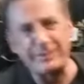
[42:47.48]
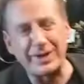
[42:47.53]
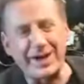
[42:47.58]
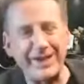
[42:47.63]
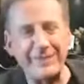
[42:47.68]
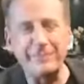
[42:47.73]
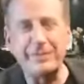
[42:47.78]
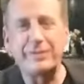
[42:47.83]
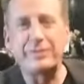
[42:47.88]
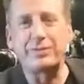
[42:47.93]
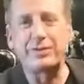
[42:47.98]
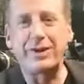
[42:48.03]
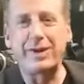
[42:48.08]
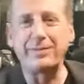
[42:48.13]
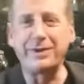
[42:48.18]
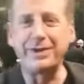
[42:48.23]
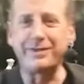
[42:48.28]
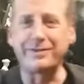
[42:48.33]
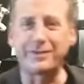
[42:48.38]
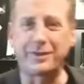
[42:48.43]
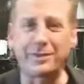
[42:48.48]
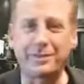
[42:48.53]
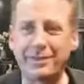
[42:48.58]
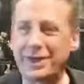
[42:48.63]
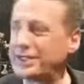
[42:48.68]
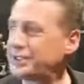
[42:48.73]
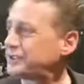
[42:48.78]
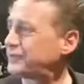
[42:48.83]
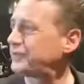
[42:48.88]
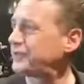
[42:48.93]
been prepping for months
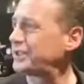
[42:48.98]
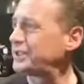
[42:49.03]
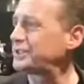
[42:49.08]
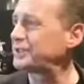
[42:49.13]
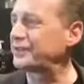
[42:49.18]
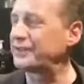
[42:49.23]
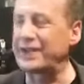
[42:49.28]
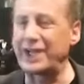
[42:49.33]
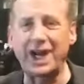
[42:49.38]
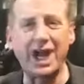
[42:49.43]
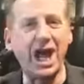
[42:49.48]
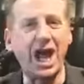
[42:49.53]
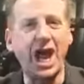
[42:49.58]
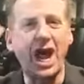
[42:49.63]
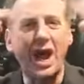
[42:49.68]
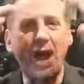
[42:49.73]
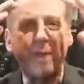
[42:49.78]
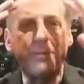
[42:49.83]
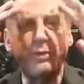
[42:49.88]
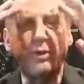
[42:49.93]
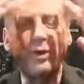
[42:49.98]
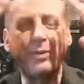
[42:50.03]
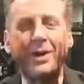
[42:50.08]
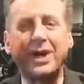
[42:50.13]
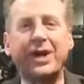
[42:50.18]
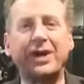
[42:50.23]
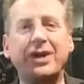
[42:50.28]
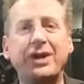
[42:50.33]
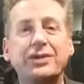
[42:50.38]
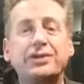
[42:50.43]
for this event. I pour my heart
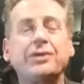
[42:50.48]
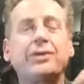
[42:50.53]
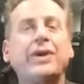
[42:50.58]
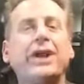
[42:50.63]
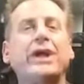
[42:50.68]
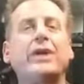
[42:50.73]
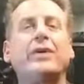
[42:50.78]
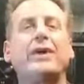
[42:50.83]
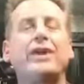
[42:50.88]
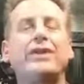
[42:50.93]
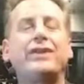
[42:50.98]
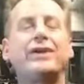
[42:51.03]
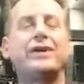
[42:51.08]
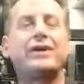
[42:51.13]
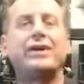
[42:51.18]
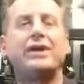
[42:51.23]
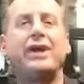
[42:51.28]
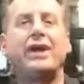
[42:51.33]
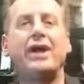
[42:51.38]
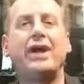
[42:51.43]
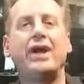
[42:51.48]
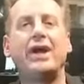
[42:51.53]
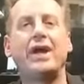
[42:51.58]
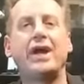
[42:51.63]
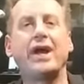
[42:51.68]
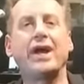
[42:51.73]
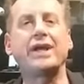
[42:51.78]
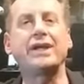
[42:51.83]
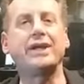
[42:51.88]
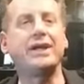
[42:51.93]
out so when I go out there, I
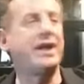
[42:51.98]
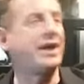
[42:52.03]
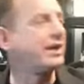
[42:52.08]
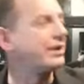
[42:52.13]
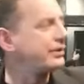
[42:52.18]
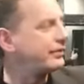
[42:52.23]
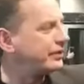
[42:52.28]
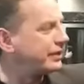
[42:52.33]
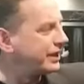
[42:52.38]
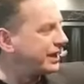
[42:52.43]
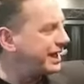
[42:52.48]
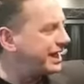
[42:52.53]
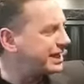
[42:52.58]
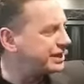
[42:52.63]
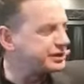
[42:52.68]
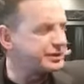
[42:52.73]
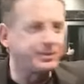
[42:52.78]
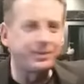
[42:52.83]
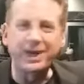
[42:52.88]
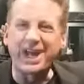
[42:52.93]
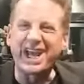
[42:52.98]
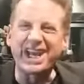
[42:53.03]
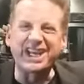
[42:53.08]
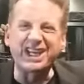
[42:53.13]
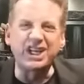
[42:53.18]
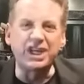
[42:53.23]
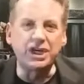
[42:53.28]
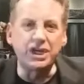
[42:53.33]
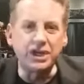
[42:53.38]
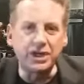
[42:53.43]
can not only relax, but I can
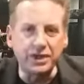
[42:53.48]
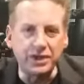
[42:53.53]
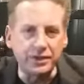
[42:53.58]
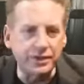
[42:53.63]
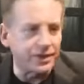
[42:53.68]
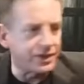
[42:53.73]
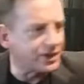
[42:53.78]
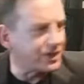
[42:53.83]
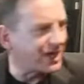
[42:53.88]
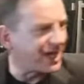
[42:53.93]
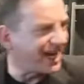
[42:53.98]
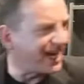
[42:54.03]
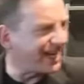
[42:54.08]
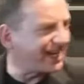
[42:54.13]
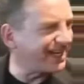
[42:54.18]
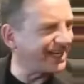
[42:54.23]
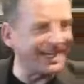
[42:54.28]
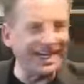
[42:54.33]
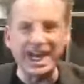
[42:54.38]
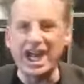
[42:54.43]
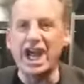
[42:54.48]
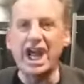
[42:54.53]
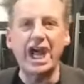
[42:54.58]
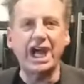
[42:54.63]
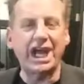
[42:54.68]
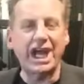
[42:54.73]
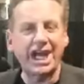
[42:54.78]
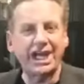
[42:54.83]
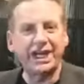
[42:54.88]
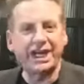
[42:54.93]
coach. I can, I
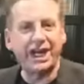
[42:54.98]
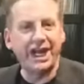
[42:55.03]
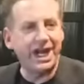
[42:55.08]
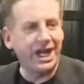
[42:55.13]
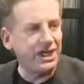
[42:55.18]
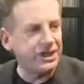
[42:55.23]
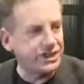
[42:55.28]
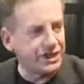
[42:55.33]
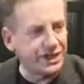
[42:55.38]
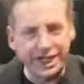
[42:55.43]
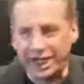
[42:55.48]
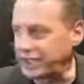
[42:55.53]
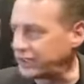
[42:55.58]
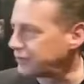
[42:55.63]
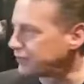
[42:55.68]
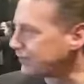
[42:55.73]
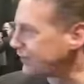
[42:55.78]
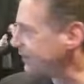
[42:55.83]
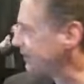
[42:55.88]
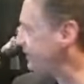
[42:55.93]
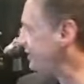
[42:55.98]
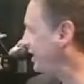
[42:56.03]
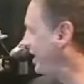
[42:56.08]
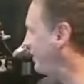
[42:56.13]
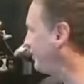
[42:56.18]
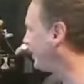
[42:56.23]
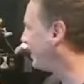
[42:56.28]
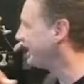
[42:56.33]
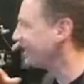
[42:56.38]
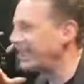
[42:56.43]
can educate in real time. I
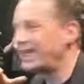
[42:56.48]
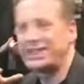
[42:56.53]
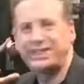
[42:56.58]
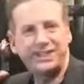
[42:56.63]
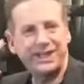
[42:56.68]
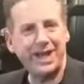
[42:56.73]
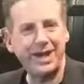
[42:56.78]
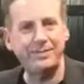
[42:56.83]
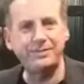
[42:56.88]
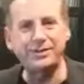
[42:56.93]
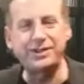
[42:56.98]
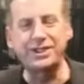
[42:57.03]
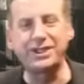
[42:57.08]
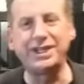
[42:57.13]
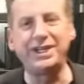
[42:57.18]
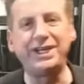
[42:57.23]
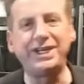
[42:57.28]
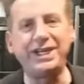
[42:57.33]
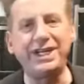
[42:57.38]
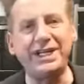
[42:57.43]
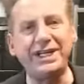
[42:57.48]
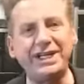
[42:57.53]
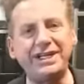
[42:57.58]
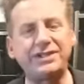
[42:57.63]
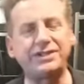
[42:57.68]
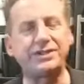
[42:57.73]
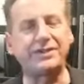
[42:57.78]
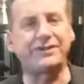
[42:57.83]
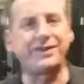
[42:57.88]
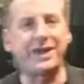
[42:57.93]
can adapt to the needs of
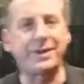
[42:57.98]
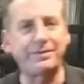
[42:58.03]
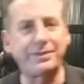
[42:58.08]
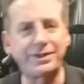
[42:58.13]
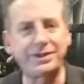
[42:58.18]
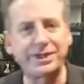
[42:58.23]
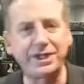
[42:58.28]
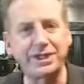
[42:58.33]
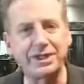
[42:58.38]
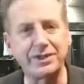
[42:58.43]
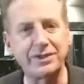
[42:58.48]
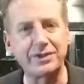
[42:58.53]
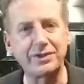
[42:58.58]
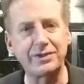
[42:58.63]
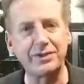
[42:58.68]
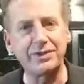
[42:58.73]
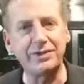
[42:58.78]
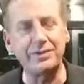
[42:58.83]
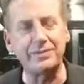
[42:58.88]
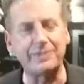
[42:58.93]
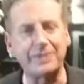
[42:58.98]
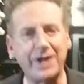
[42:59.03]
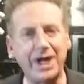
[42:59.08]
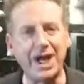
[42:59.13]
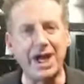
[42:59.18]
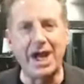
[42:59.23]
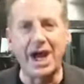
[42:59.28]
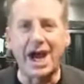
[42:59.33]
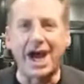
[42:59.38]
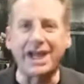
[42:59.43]
that particular group.
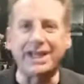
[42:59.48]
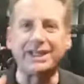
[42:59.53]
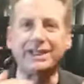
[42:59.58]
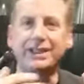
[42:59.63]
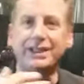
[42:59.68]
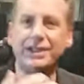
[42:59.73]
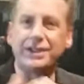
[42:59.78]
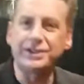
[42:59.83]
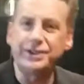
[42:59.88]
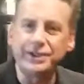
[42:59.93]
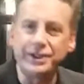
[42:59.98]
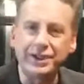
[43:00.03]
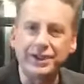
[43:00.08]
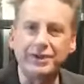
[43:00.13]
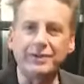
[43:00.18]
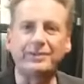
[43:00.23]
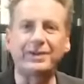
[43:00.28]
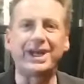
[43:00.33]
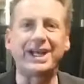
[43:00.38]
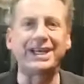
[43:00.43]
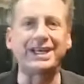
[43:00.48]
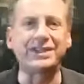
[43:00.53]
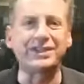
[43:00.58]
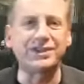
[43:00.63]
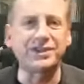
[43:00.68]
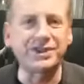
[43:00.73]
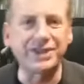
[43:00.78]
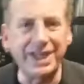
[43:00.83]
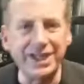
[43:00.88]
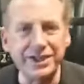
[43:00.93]
I can listen to them and I can
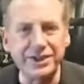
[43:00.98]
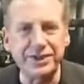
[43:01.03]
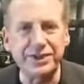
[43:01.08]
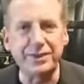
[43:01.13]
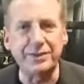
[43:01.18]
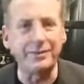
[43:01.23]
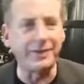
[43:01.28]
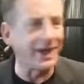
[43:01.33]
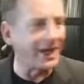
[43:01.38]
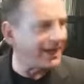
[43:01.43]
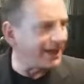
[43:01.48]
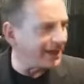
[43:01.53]
sense them and I can hear